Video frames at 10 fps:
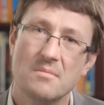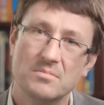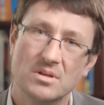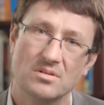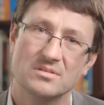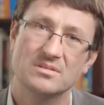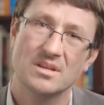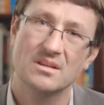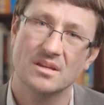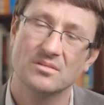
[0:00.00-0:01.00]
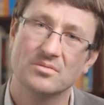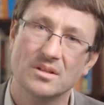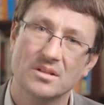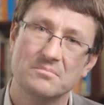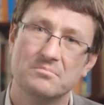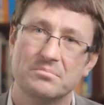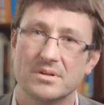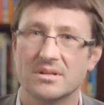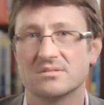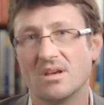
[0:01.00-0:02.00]
because they can really
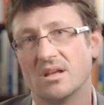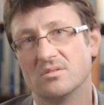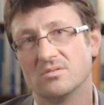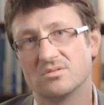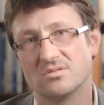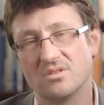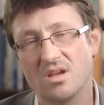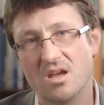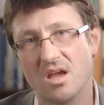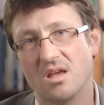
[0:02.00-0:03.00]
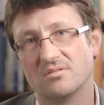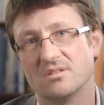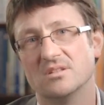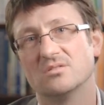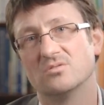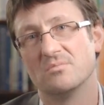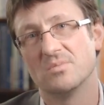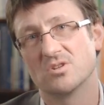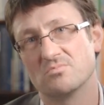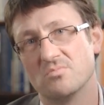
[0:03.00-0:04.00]
break silos and lead to a
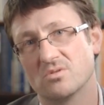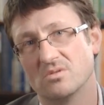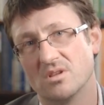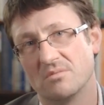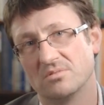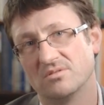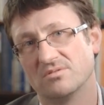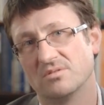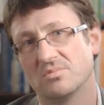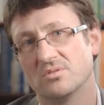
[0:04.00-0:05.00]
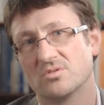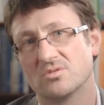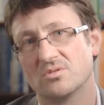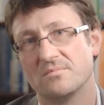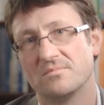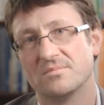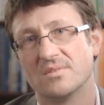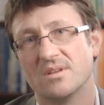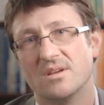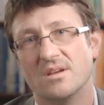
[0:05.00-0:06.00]
much more collaborative approach.
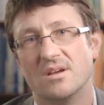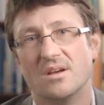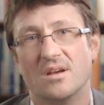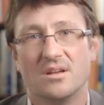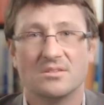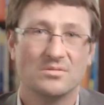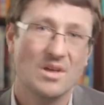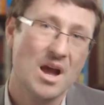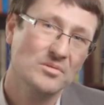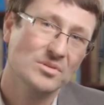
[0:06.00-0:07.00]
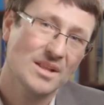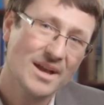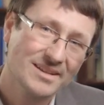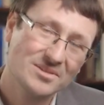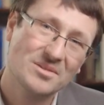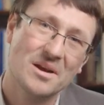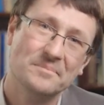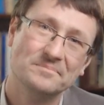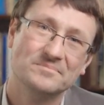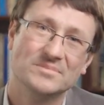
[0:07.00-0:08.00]
So now I would like to
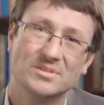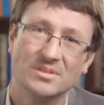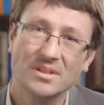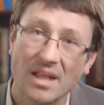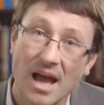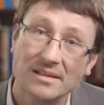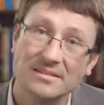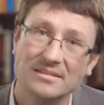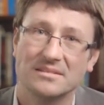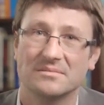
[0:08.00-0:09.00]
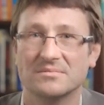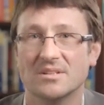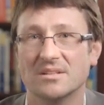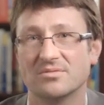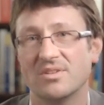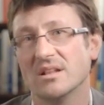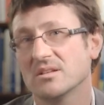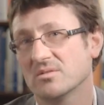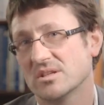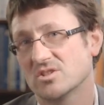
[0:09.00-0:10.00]
come to the last and final
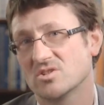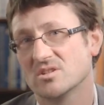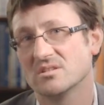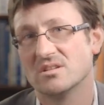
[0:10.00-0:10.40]
question.